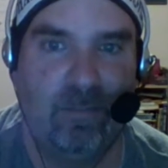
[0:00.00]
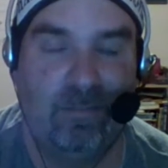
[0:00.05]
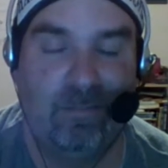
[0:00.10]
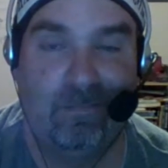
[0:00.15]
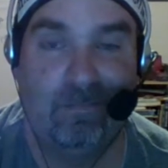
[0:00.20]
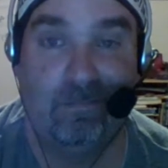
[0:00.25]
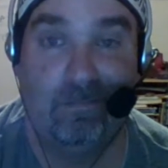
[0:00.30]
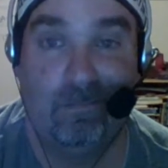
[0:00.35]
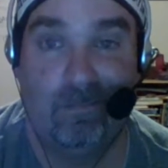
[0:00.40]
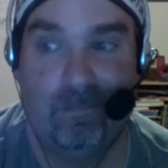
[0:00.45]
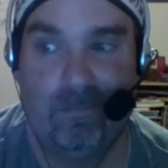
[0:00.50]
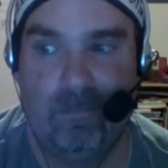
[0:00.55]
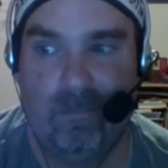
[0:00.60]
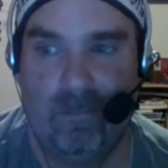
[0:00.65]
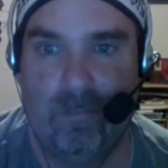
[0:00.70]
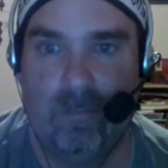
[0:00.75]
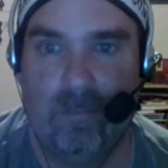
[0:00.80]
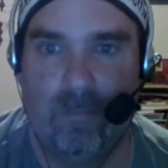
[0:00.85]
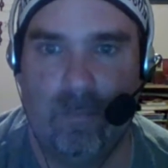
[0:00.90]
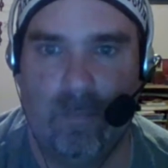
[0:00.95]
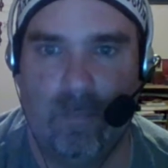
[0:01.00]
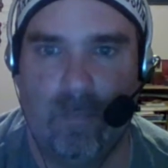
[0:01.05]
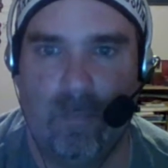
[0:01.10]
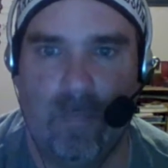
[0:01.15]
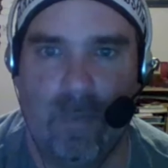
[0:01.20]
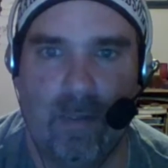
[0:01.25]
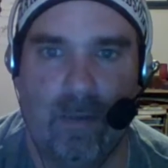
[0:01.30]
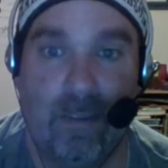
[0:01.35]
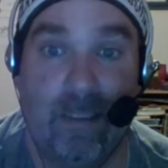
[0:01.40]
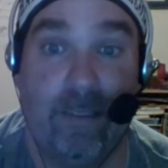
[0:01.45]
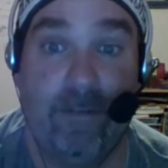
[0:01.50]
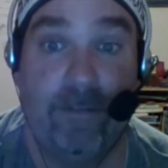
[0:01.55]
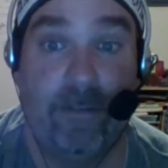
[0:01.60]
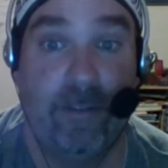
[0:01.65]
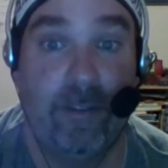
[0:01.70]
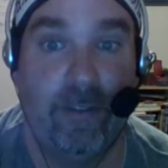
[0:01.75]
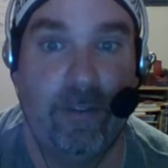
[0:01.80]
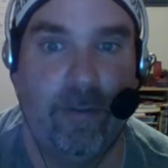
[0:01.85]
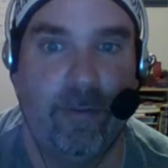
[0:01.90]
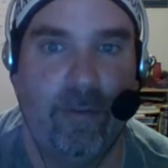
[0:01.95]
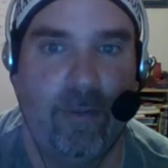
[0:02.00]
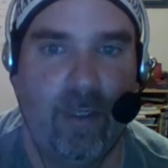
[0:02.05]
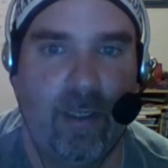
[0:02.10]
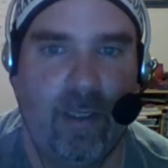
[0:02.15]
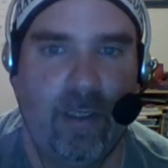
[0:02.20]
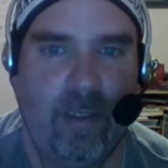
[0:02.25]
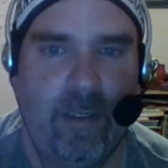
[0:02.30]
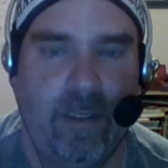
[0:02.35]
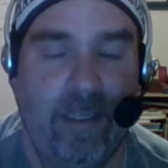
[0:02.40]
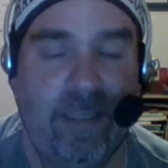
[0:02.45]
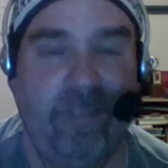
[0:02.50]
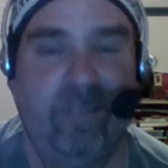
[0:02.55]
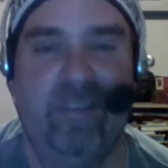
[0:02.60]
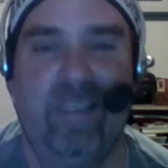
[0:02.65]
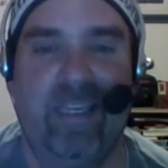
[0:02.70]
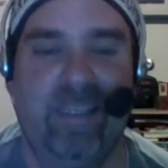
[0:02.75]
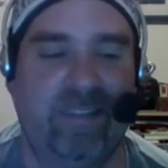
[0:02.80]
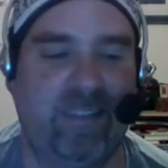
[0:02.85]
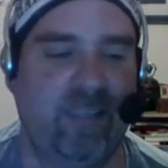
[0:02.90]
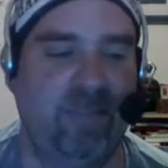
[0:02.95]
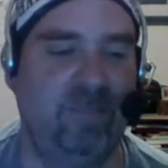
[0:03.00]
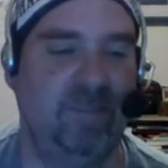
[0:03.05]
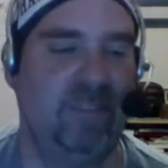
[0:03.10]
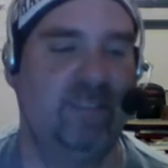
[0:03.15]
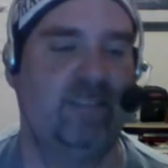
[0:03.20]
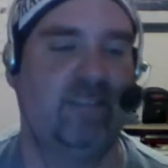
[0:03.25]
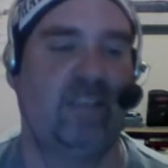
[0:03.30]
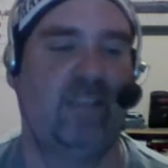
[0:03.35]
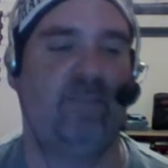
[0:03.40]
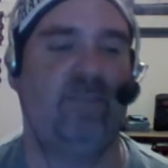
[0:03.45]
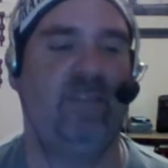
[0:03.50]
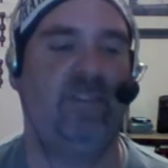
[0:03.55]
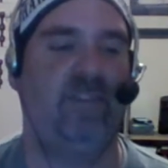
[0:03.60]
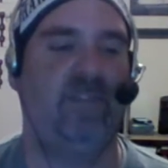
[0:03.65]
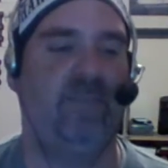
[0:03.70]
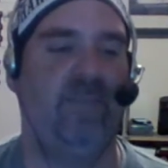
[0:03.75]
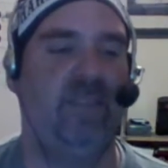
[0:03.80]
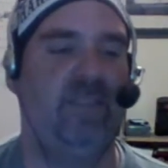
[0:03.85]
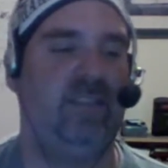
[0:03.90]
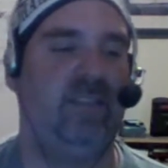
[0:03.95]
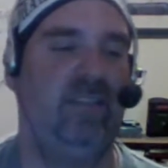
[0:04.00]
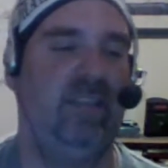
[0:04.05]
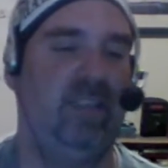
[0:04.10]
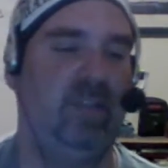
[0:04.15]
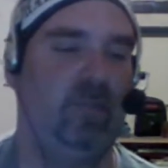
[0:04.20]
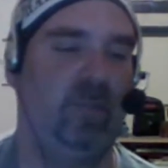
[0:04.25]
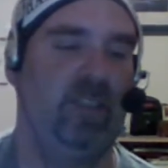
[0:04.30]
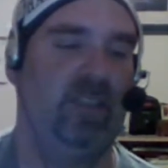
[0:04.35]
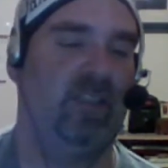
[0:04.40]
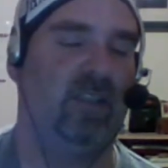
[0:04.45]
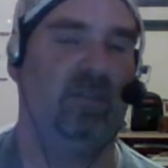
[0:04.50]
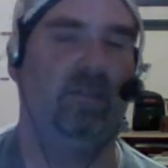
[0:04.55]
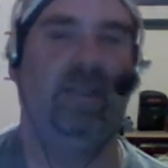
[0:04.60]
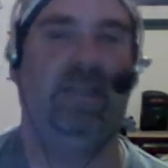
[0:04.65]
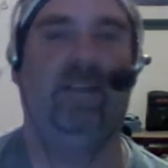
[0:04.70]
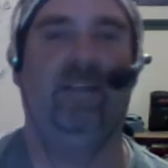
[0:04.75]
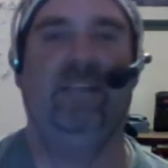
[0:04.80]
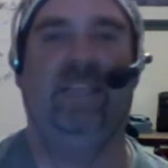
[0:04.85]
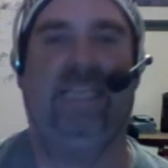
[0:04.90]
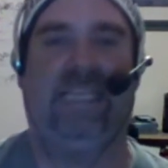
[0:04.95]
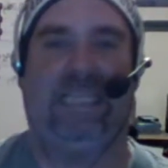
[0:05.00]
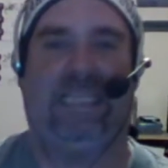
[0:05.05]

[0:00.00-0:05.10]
Wow. Uh, Daniel Bryan seems just to enjoy selling.